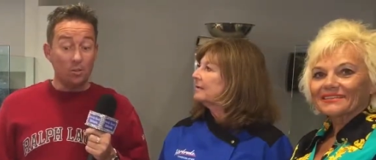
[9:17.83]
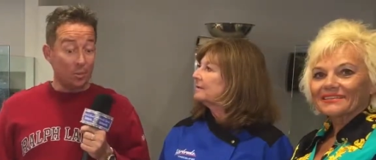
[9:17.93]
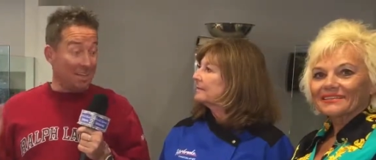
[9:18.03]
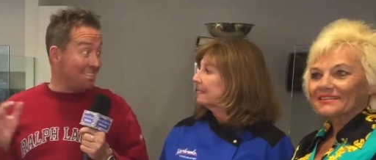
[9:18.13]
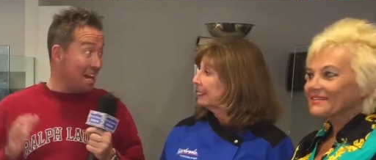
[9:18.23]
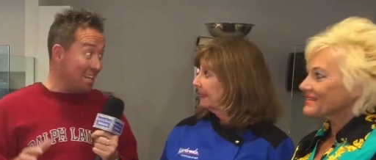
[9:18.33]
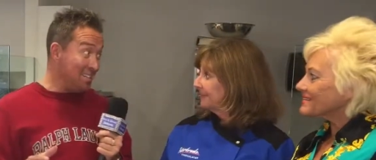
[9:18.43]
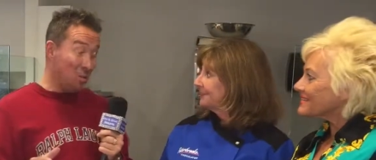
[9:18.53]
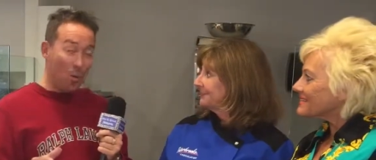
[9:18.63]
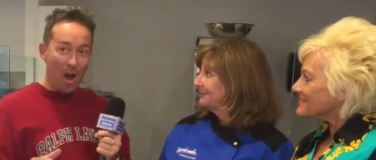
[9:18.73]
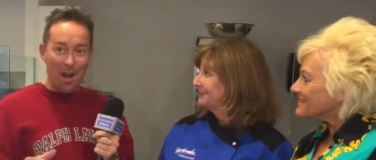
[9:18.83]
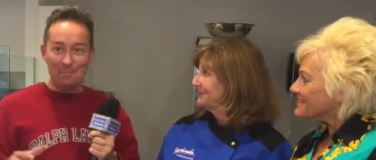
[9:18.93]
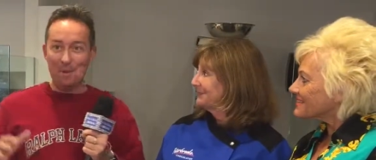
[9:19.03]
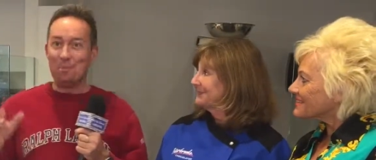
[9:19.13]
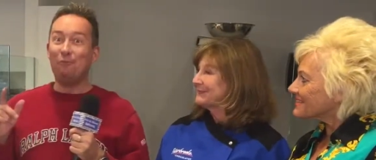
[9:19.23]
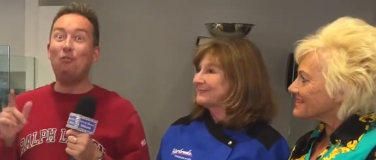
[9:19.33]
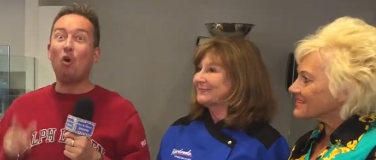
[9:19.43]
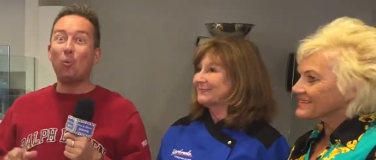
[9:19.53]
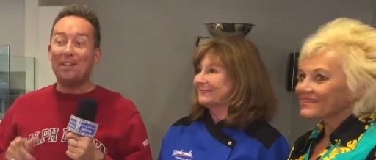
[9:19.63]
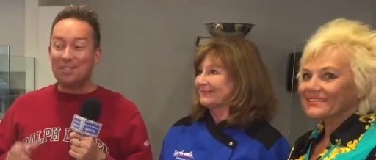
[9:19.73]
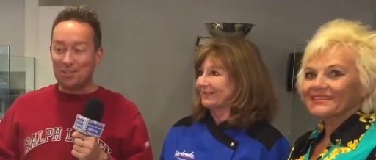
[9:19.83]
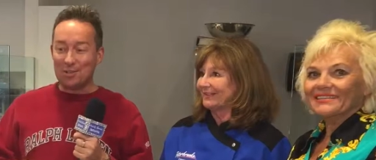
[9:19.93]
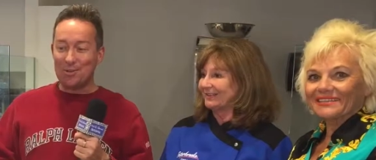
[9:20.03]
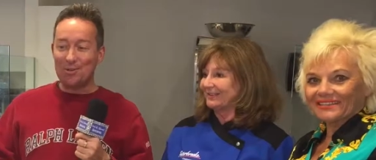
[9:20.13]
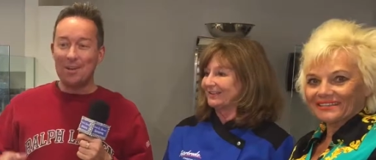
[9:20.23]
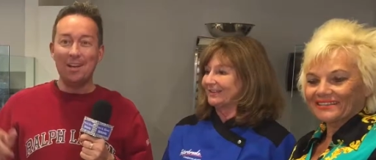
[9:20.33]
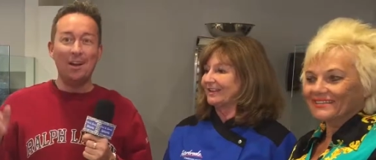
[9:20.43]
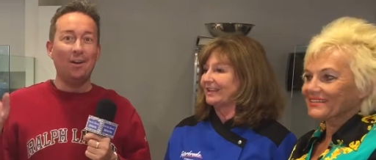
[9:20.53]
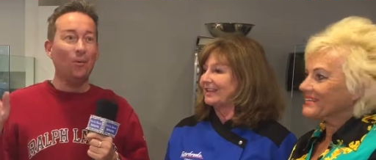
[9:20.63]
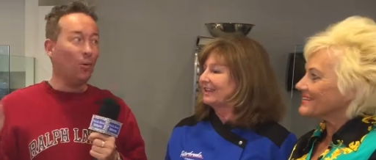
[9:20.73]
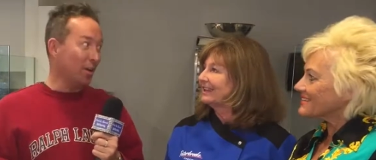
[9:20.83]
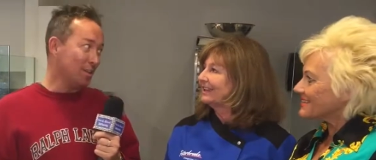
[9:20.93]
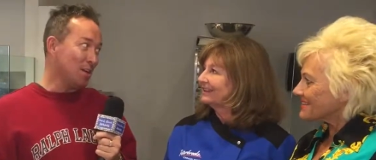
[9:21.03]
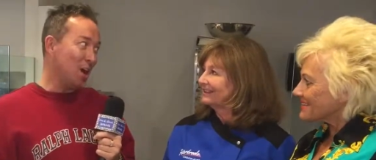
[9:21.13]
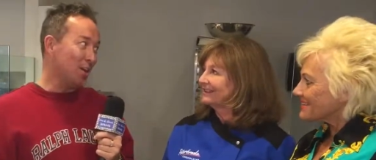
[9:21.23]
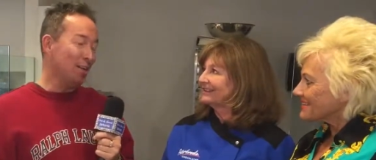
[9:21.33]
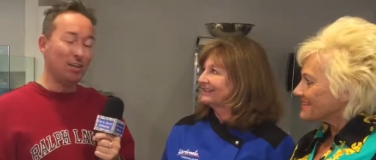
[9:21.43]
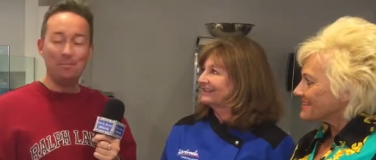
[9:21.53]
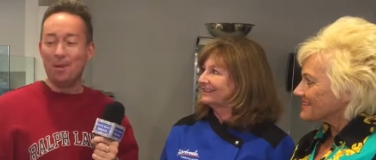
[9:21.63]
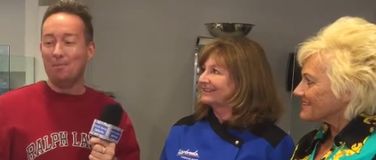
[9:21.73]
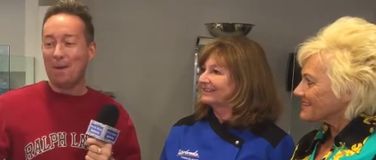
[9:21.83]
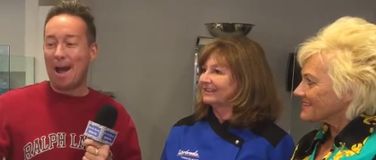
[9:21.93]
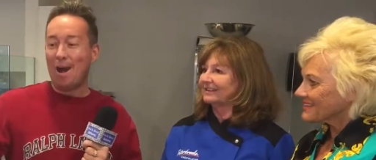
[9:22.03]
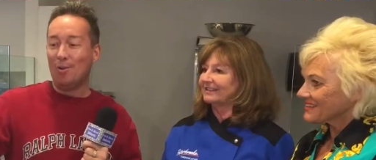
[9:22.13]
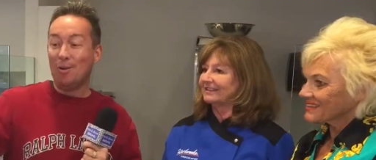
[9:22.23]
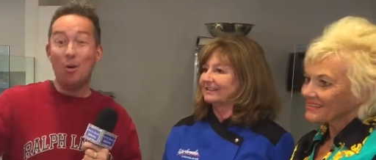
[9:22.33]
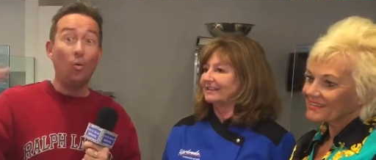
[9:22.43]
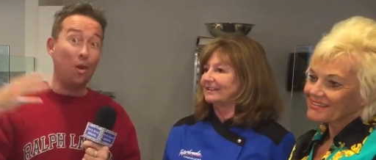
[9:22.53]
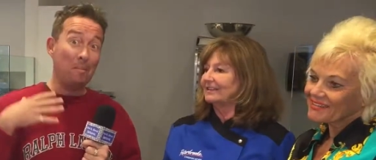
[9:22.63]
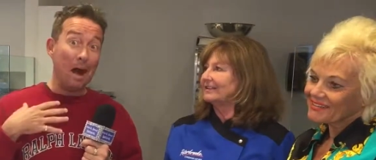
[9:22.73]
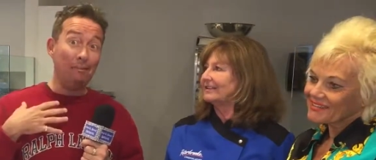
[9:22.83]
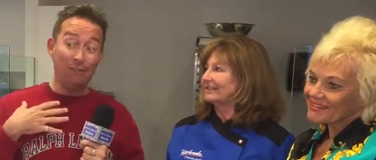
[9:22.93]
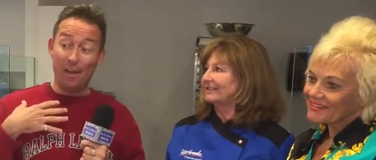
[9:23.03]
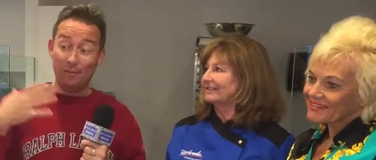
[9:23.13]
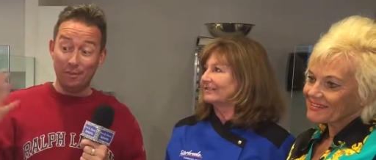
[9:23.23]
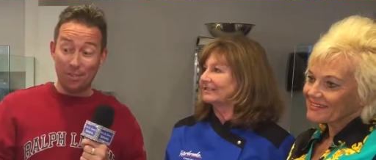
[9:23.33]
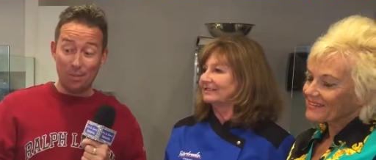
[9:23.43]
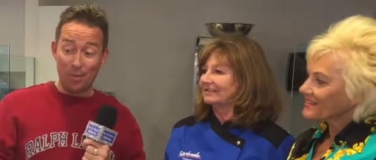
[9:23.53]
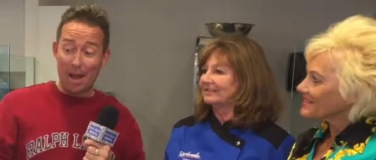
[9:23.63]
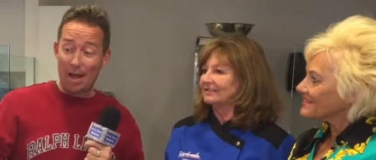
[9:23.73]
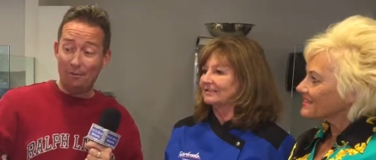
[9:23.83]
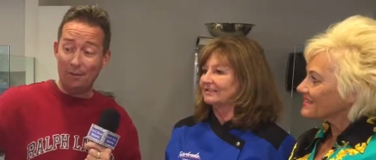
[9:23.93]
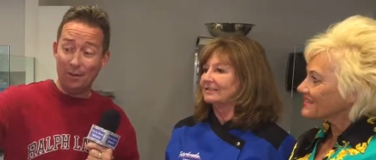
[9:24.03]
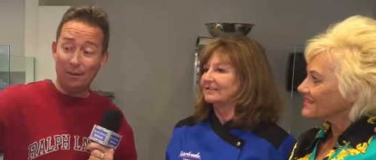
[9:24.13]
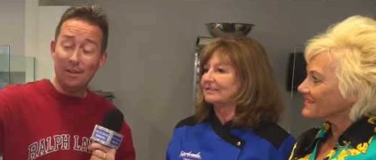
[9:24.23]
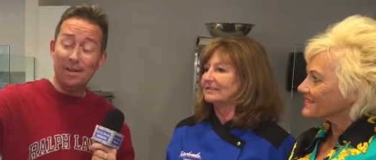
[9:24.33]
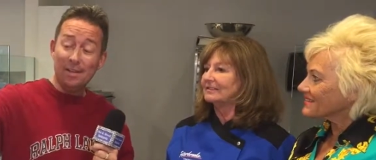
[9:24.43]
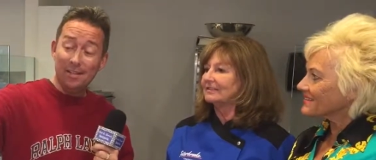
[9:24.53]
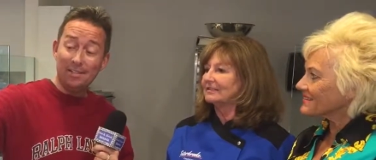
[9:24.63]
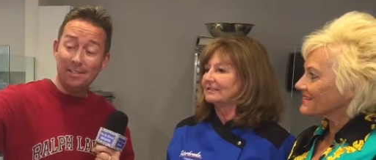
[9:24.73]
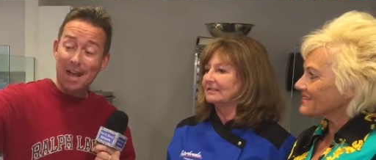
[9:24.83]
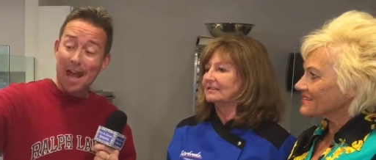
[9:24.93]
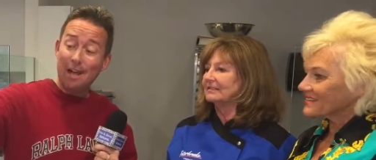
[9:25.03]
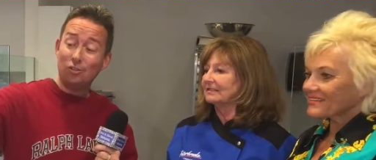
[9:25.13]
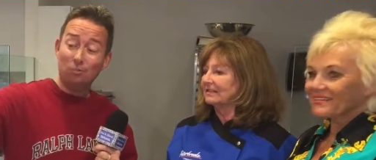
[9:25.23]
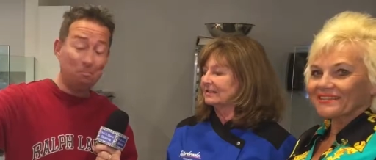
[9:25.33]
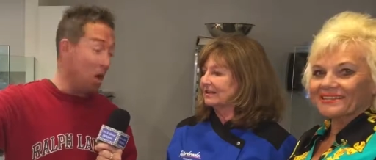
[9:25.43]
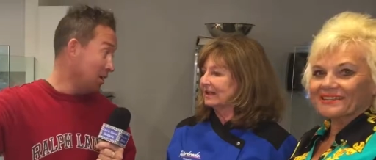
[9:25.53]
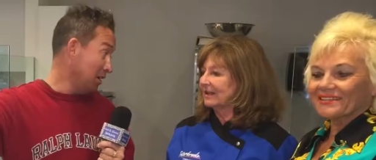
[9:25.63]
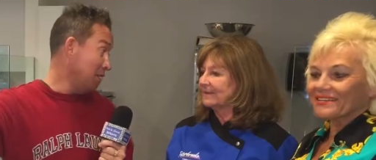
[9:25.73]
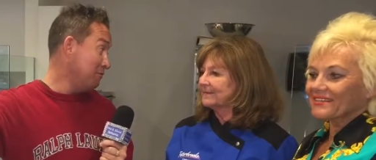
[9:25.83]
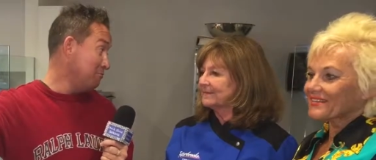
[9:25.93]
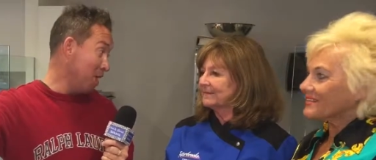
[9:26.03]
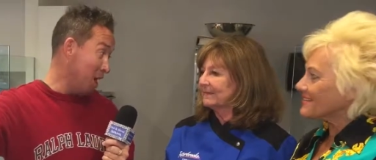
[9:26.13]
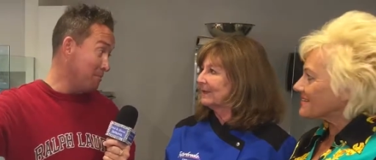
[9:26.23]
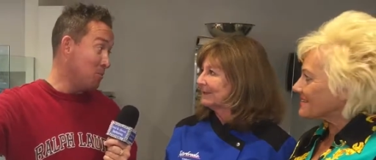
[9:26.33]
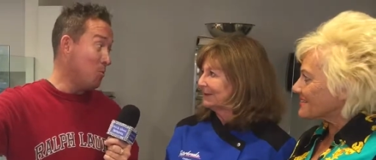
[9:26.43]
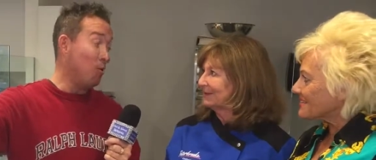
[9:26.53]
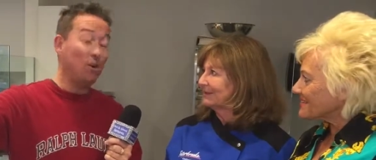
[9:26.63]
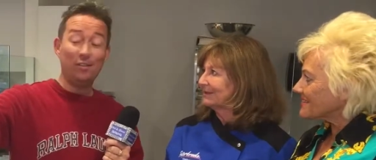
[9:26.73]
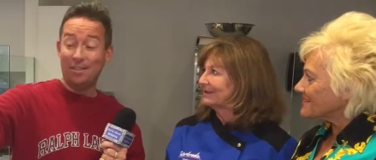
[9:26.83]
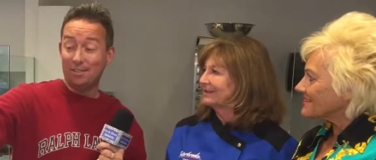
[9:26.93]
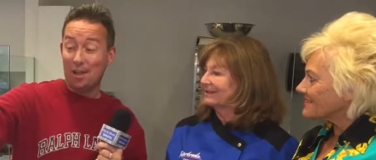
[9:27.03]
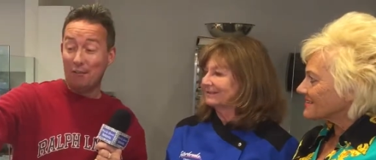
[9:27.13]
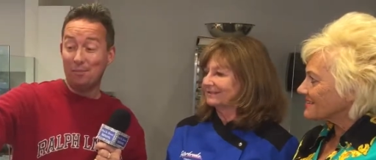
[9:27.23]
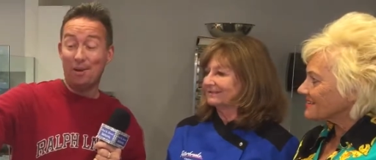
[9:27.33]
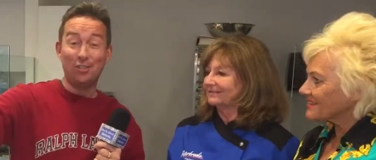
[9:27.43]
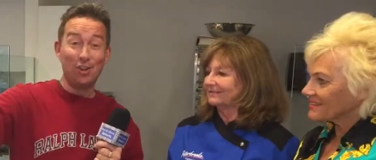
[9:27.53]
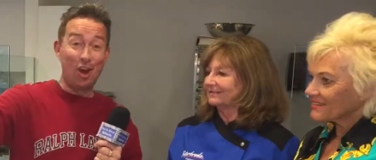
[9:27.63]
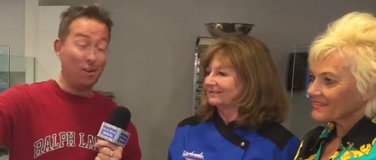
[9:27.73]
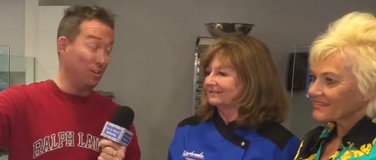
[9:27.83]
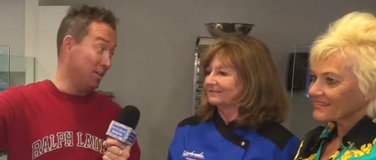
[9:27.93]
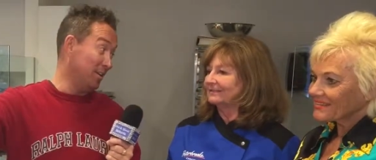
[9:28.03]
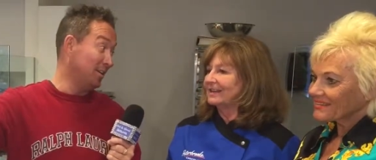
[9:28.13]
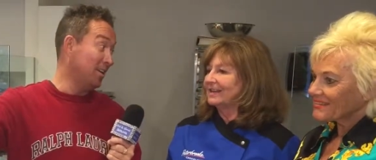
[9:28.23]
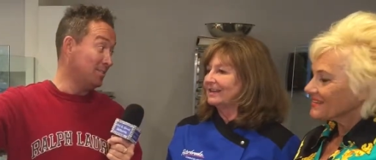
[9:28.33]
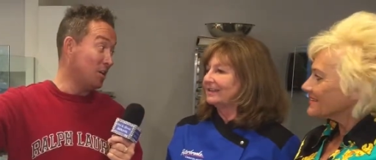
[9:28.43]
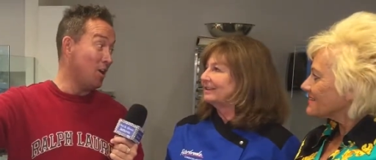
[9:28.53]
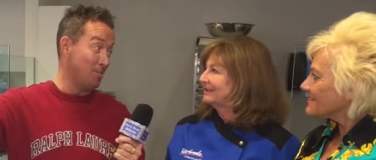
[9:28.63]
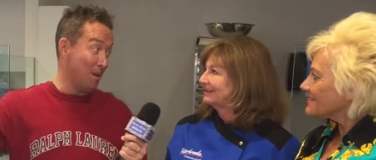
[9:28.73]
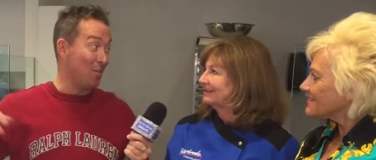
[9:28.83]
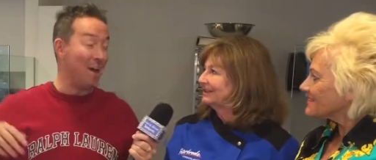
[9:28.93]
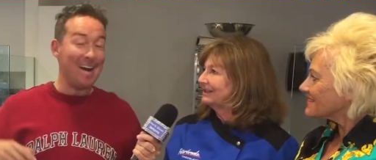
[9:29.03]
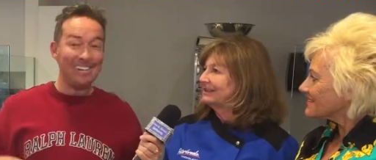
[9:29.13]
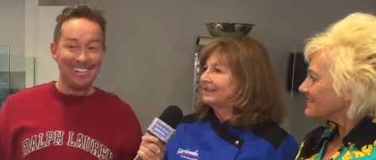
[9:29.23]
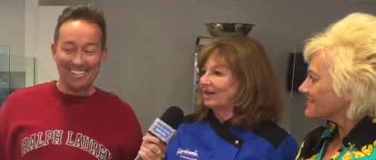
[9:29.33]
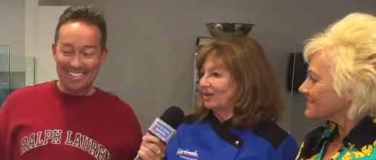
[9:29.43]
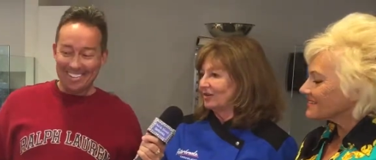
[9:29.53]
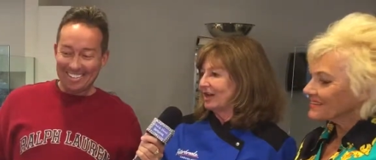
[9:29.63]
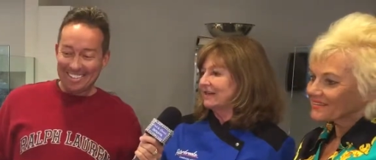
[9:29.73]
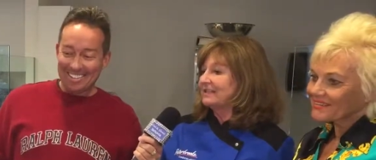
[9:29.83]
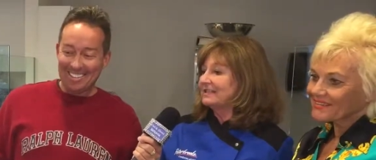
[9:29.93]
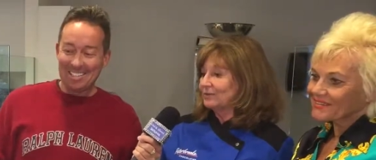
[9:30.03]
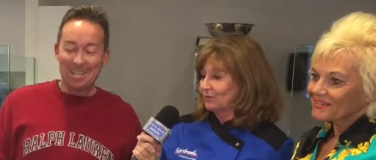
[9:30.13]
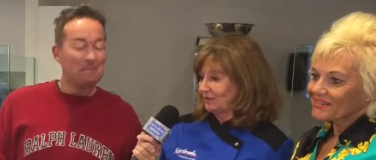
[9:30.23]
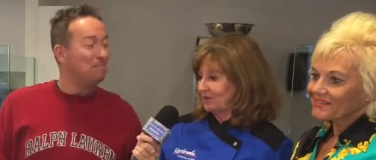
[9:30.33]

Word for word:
Speaker 1: so we're going to taste the wine, but before we do, we're going to talk a little bit about one of my favorites that you have here is the actual bucket of popcorn that's covered by chocolate. Let's talk about that.
Speaker 2: All right, this way,